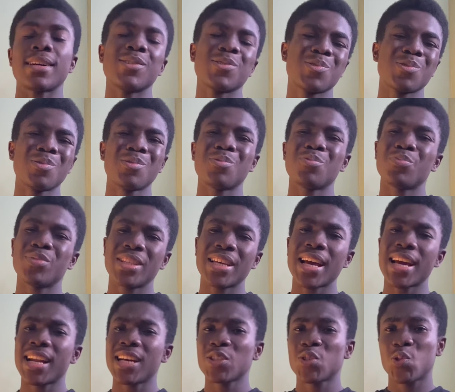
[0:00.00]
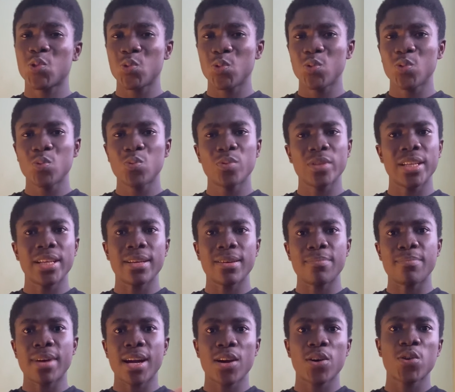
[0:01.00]
So with the other two, with the
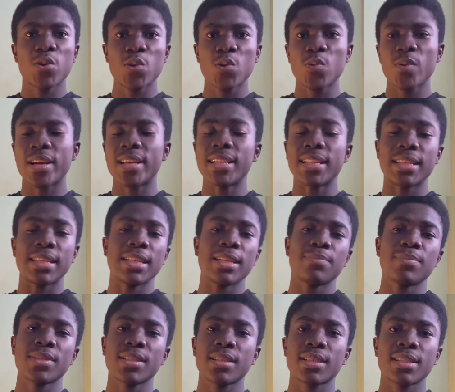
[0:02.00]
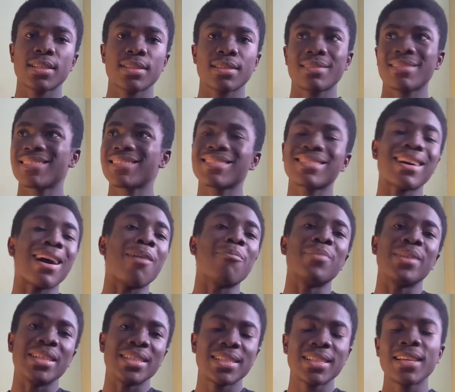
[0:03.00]
macro and the depth
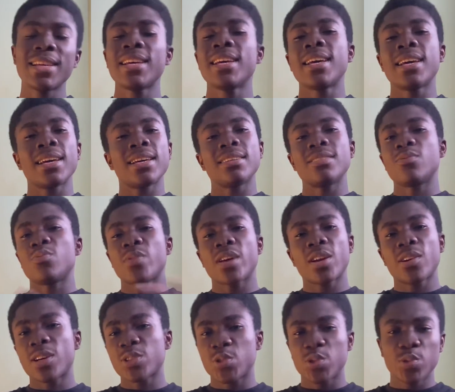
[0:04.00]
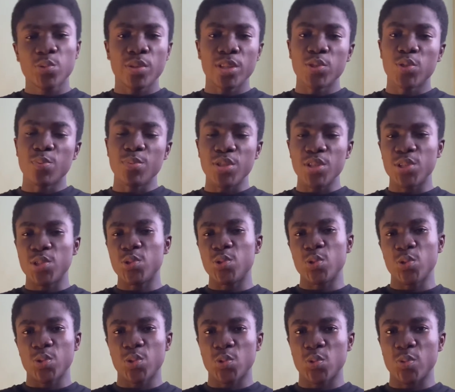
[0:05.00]
cameras, we are not actually going to be using
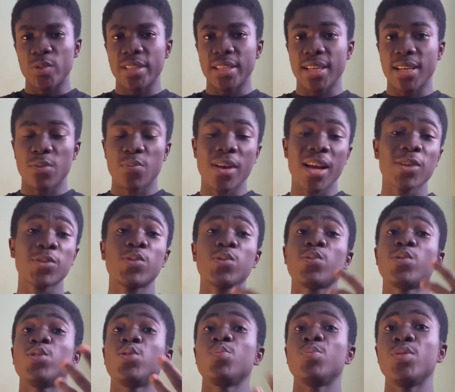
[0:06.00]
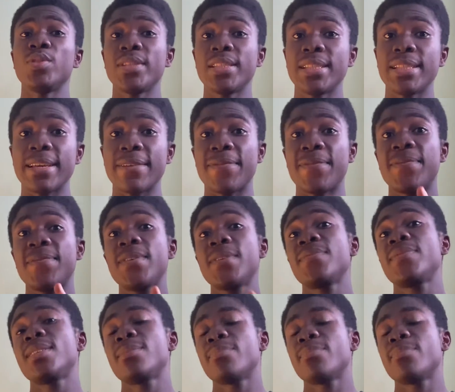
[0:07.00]
those two here. We're actually going to be using the 50